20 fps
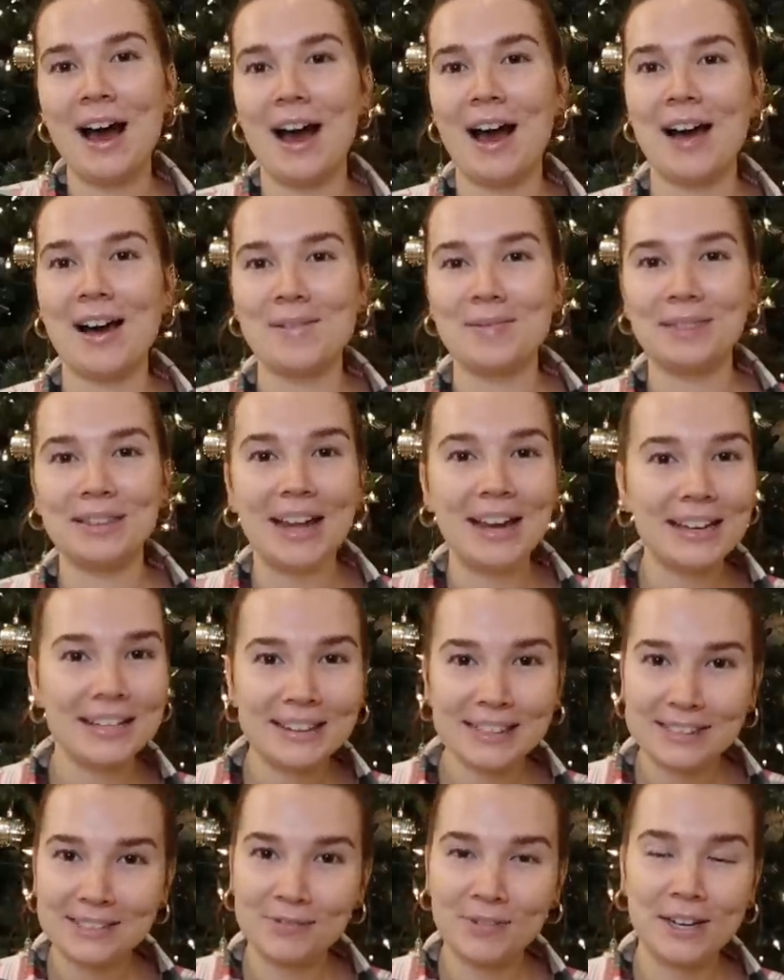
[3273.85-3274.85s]
Like
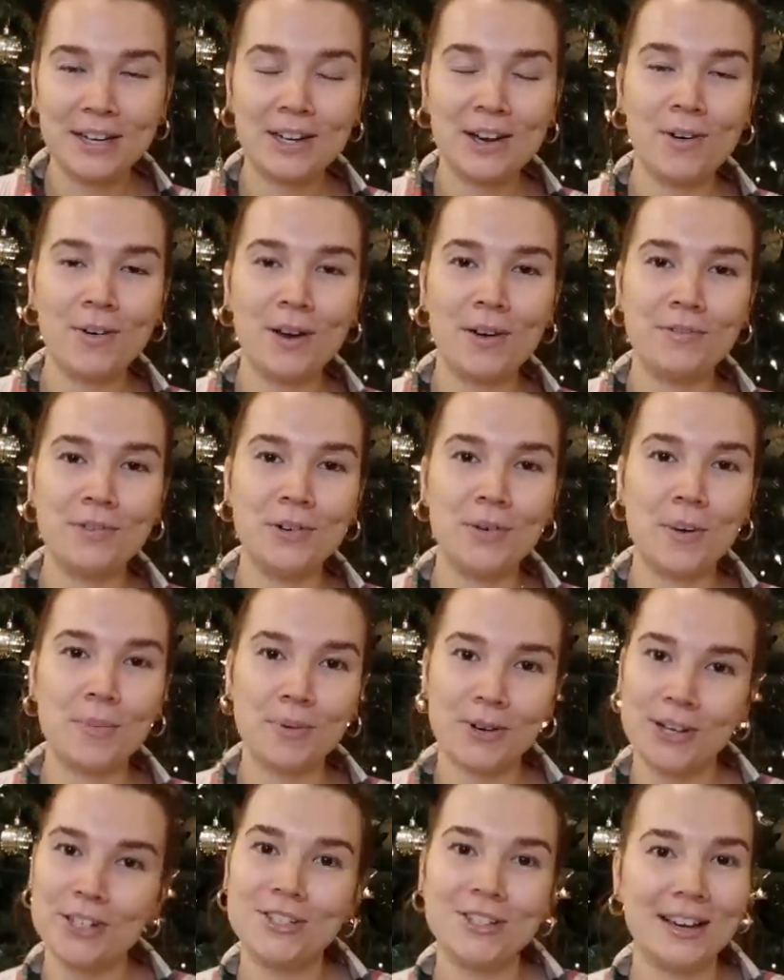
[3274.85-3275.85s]
this video if you
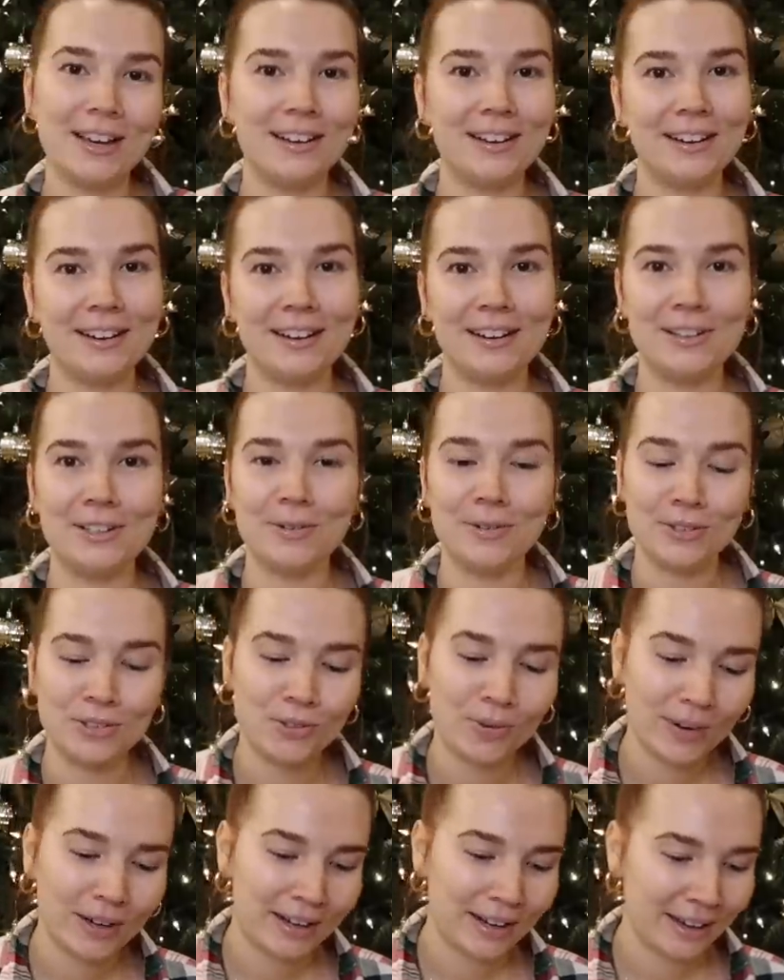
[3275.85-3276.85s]
appreciated it and you
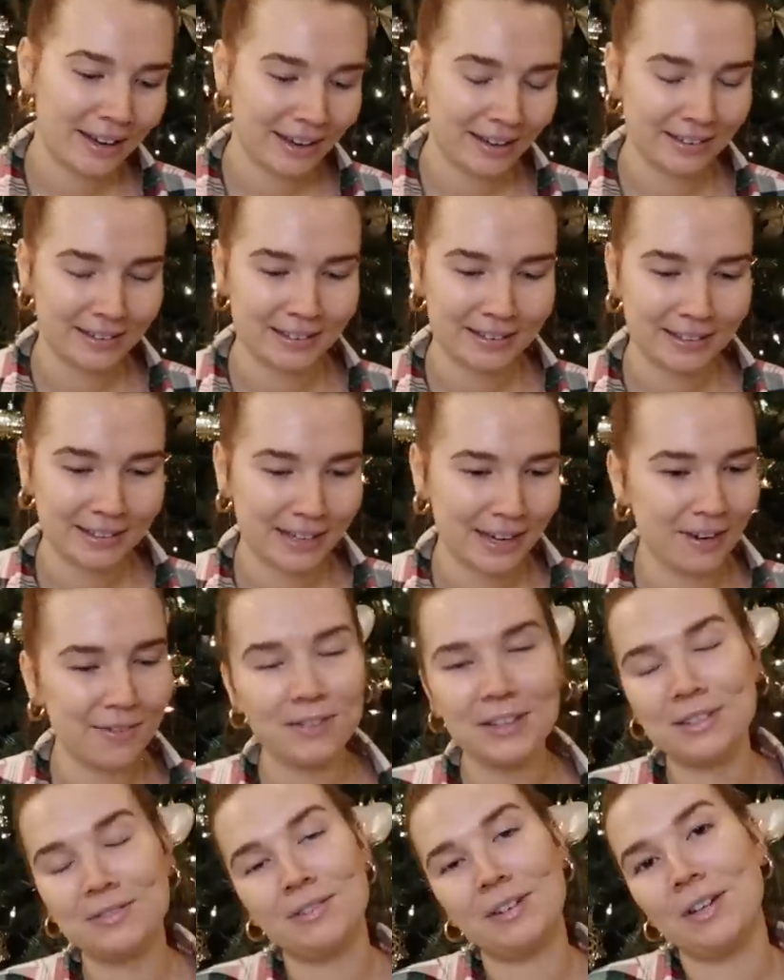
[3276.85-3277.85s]
enjoyed it, and give
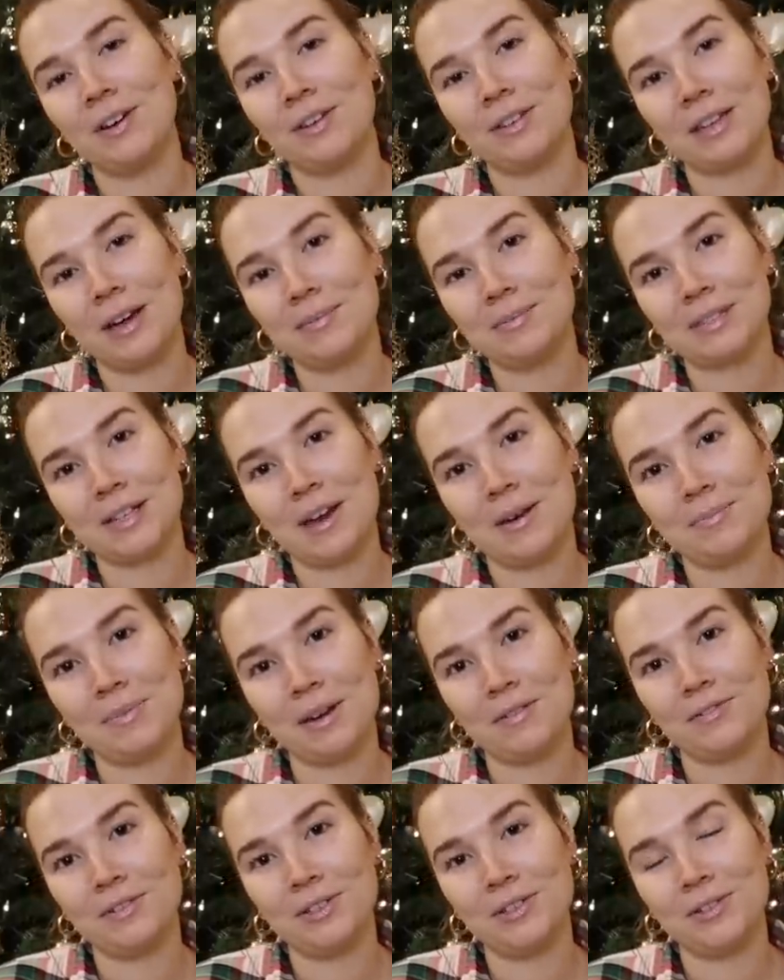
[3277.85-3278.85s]
this video a thumbs up
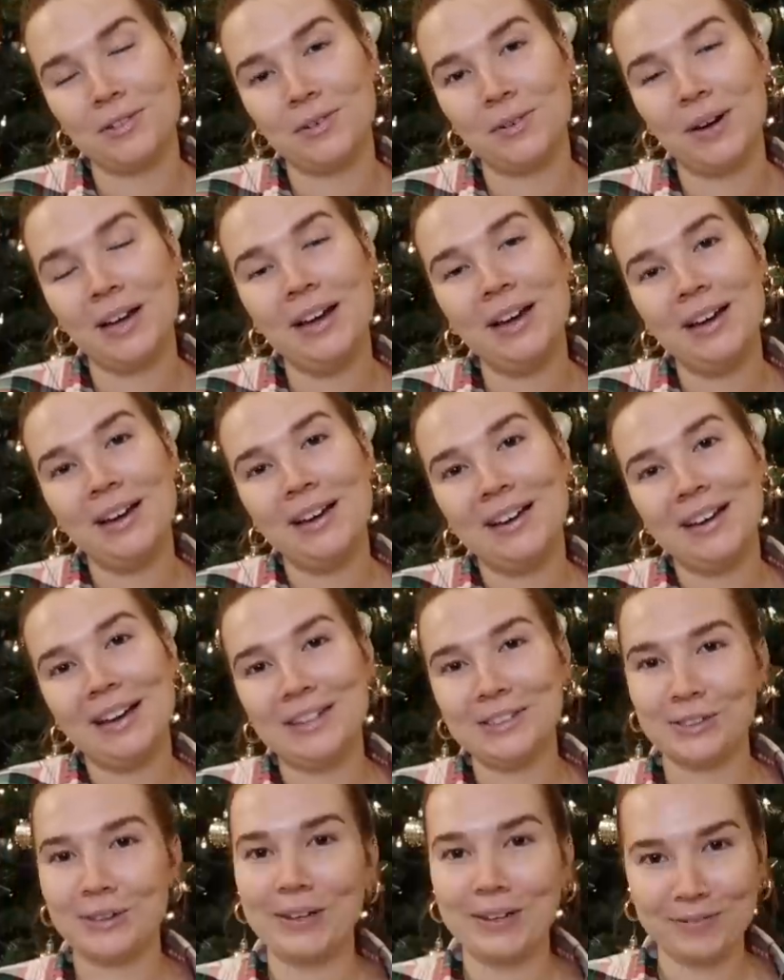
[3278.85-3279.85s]
if you
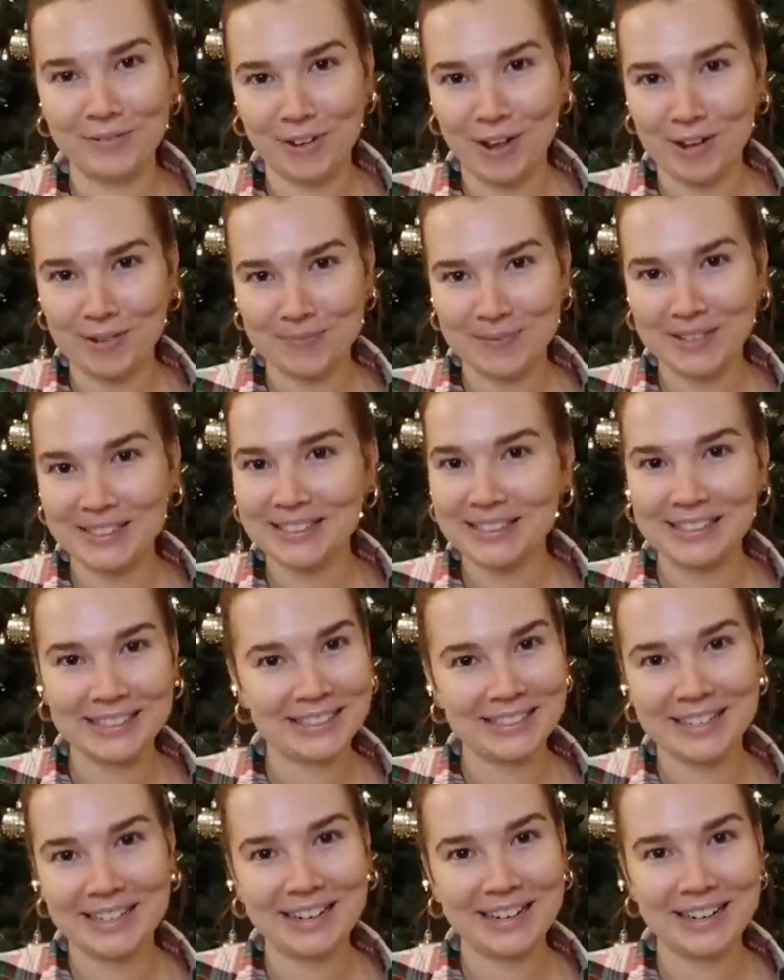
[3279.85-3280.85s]
enjoyed Vlogmas
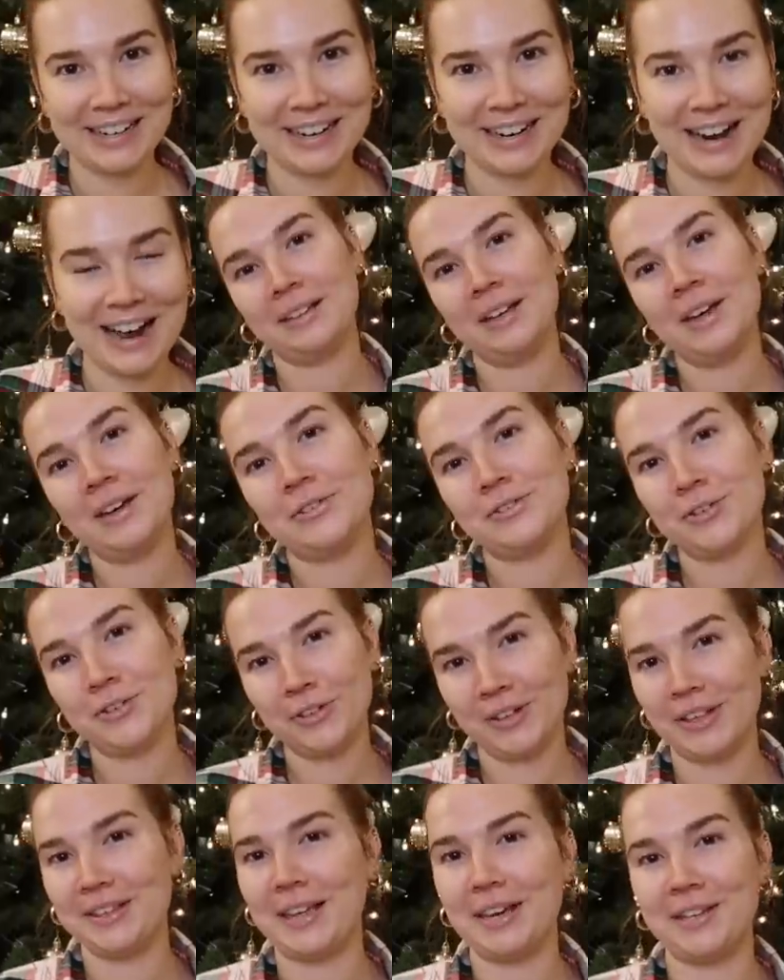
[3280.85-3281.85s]
this year.
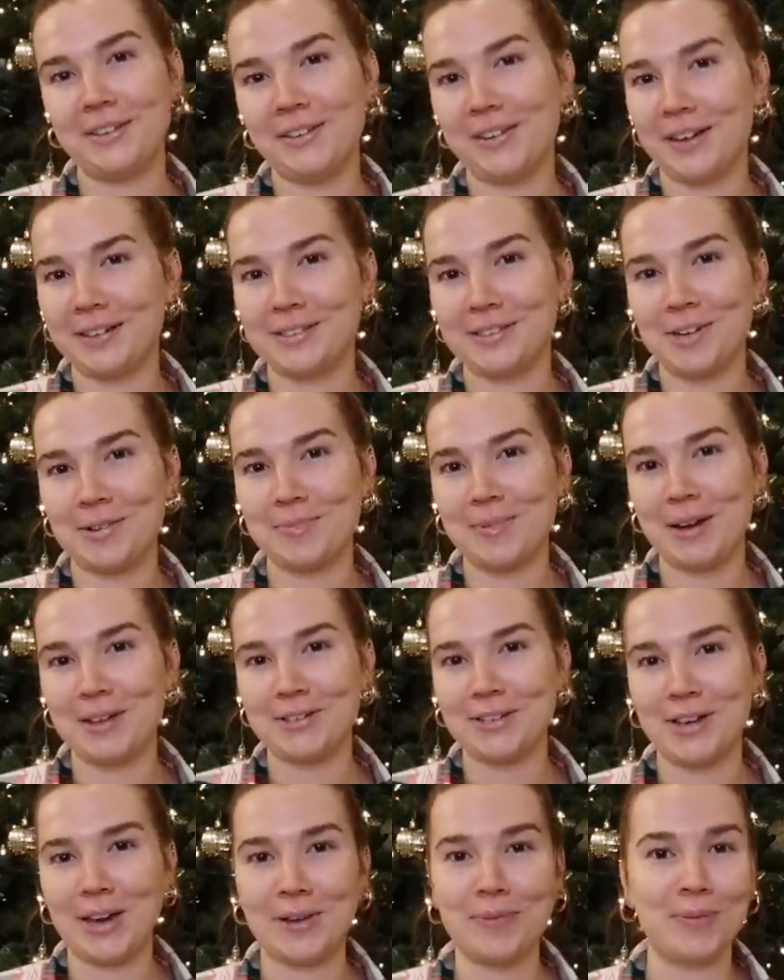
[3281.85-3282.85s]
Truly, thank you guys so
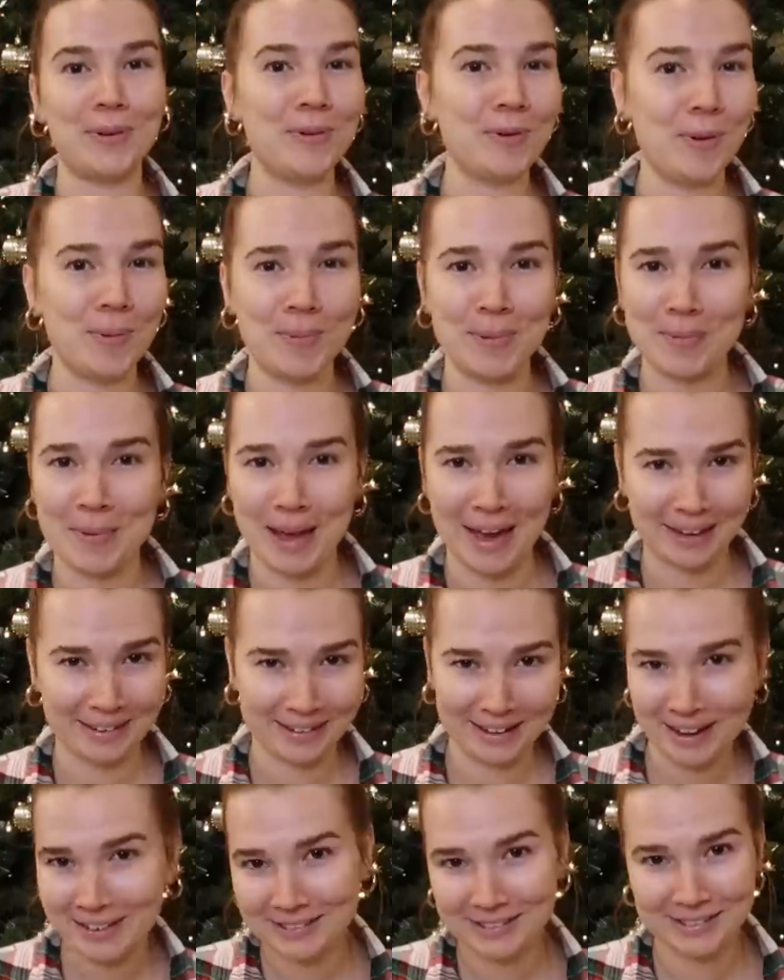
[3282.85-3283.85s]
much, and we will be back
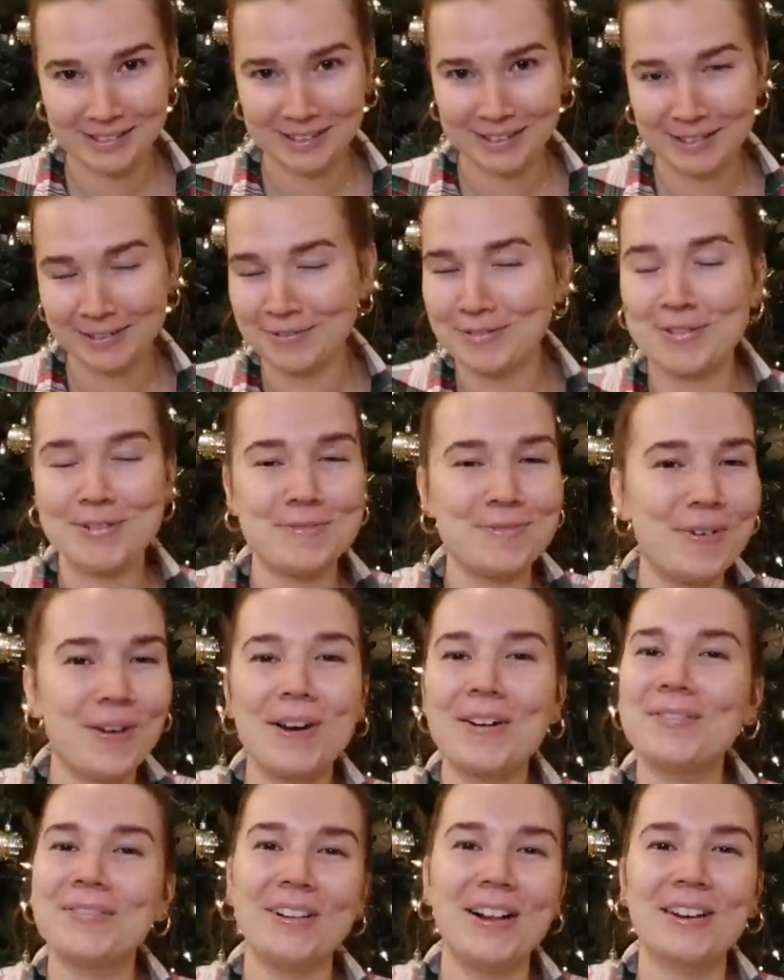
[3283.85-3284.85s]
next year for
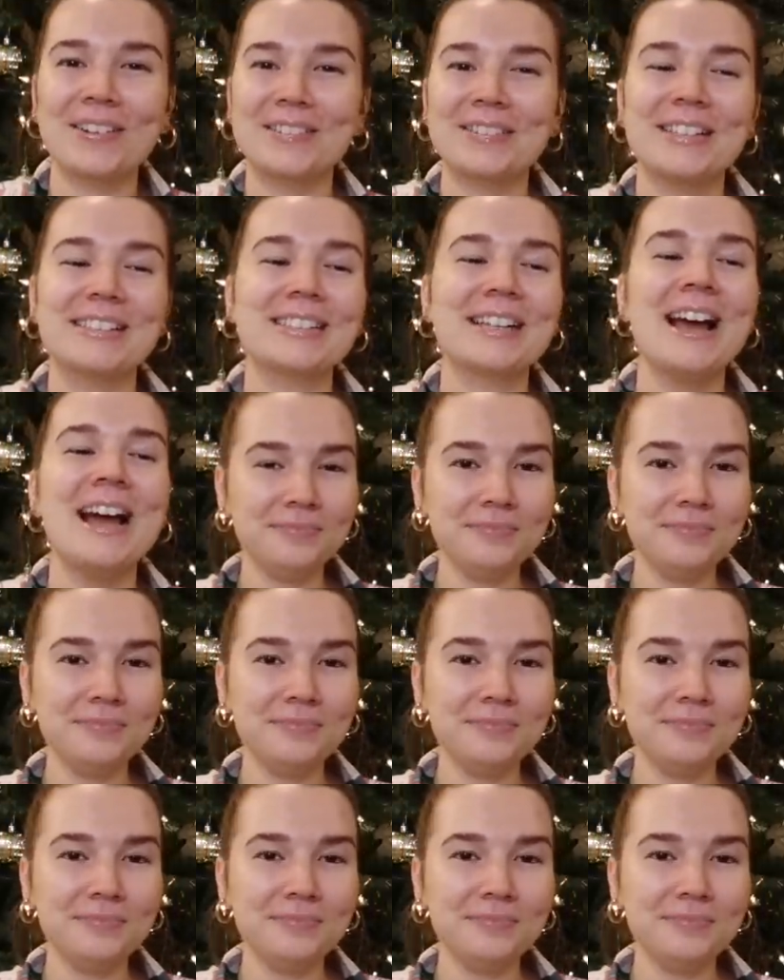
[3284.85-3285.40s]
more Vlogmas.